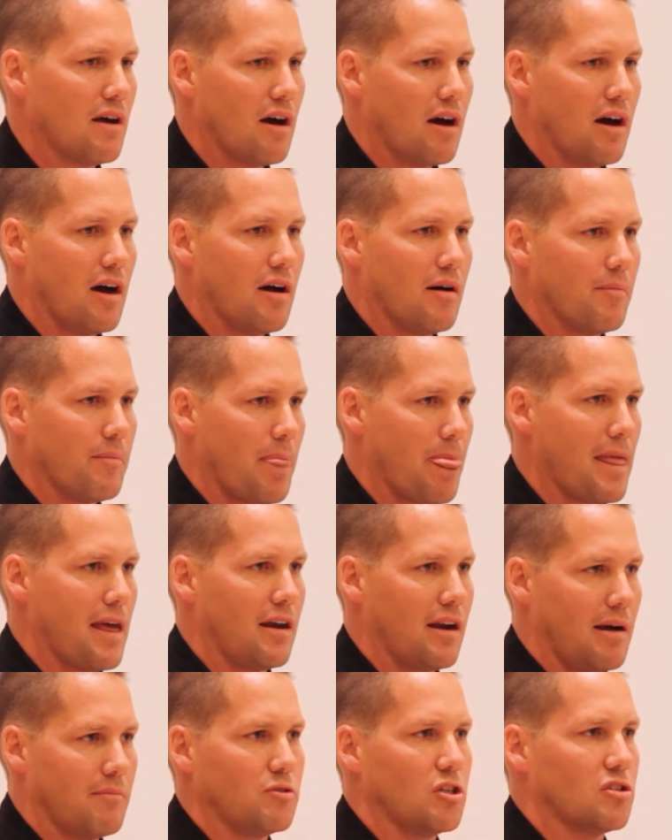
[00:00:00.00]
Um,
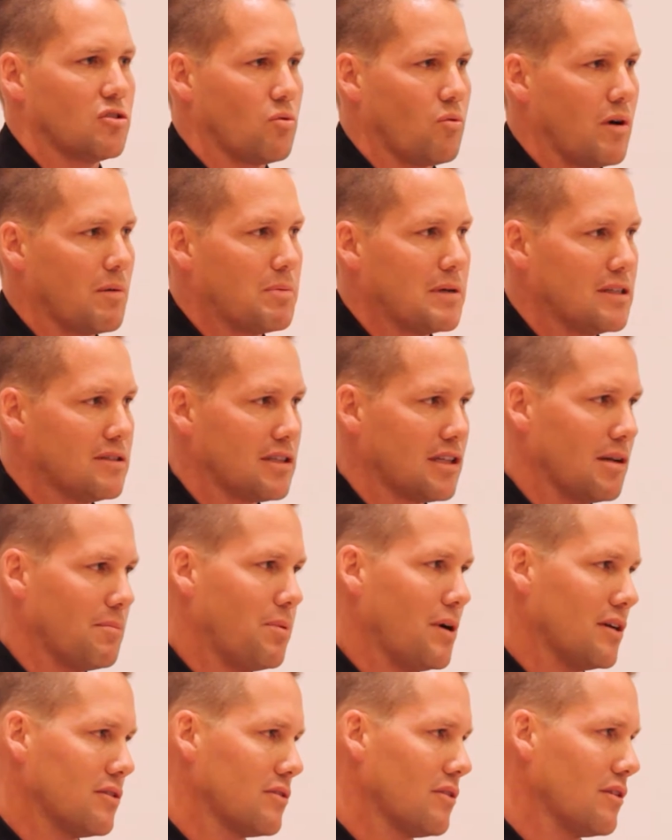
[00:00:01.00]
and I'm just one piece of the
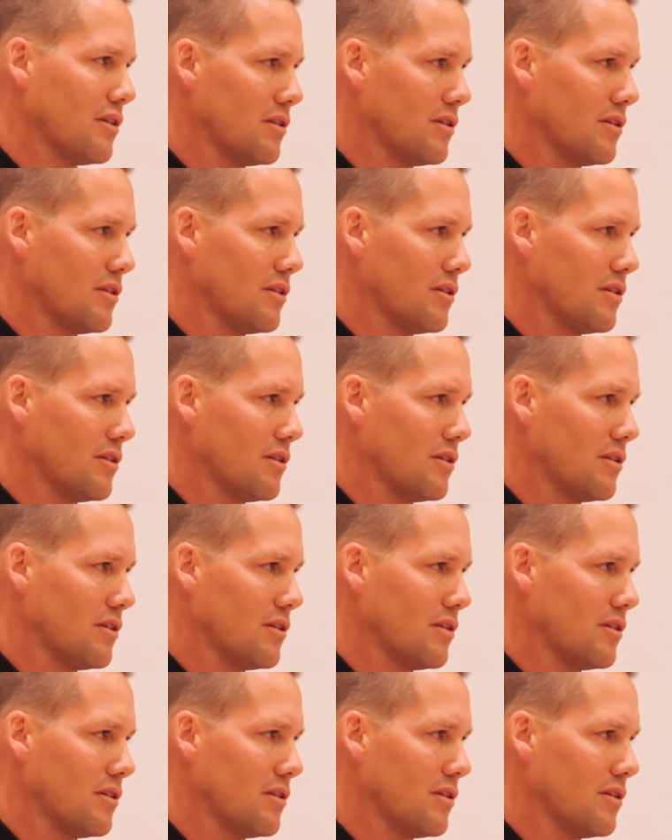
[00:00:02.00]
puzzle.